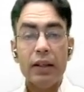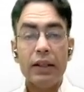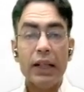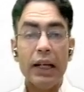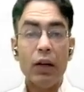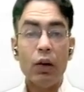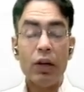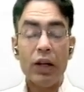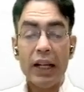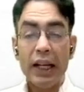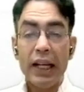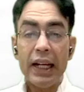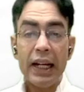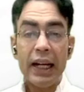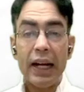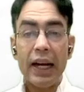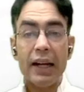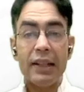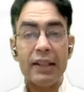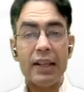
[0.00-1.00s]
Then on
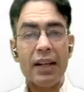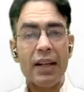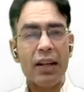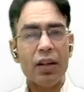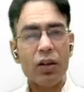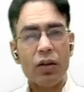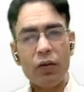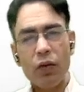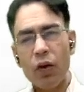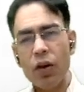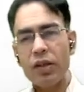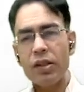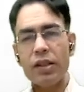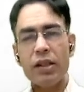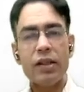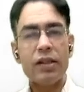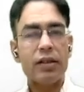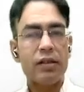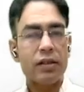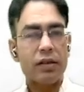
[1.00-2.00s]
DNA agar-gel
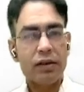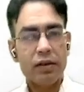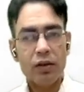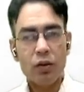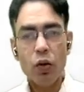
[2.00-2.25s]
electrophoresis,